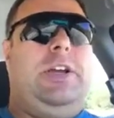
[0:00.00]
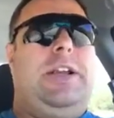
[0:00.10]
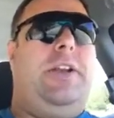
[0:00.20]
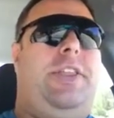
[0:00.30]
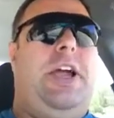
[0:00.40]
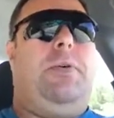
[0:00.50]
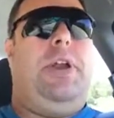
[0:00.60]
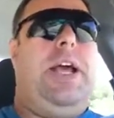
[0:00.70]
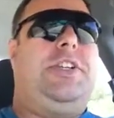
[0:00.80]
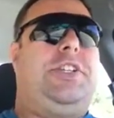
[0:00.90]
Another thing I
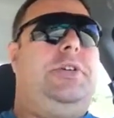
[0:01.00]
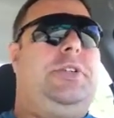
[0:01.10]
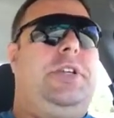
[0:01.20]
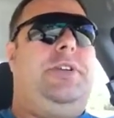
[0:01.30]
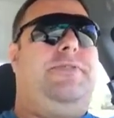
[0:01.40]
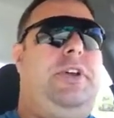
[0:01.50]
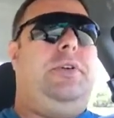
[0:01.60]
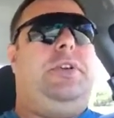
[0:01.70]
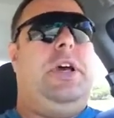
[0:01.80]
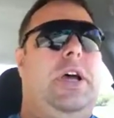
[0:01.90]
wanted to ask you is if you'd